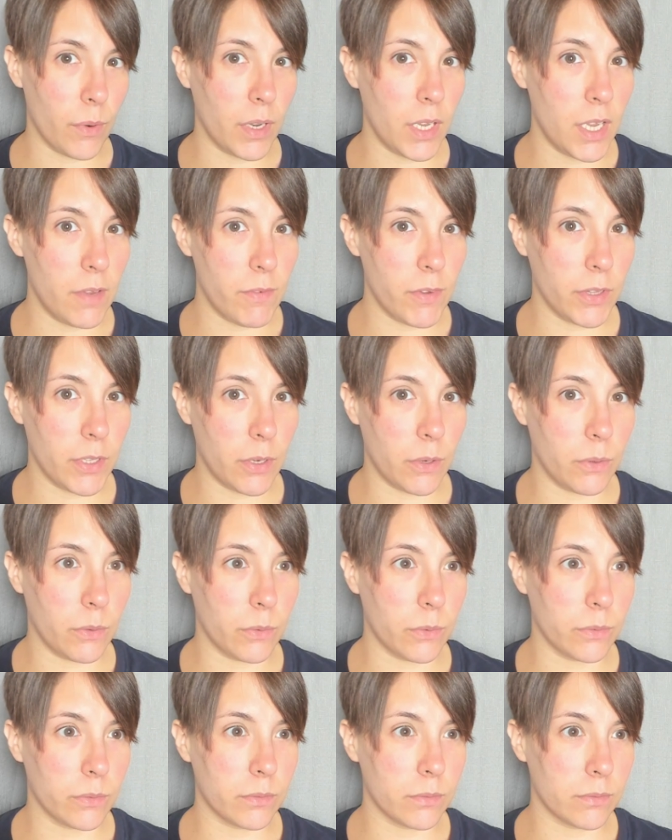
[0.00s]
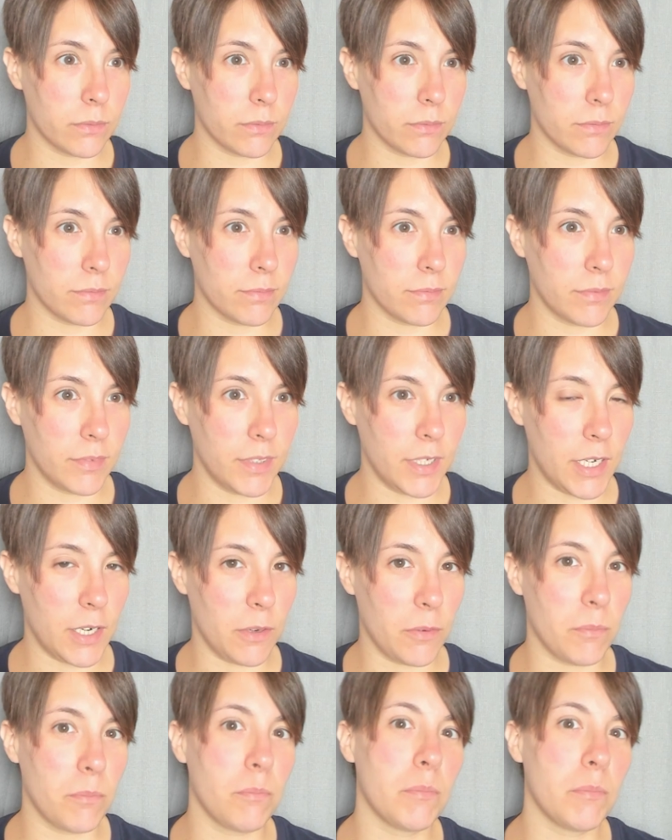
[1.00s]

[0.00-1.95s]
Even though, you know,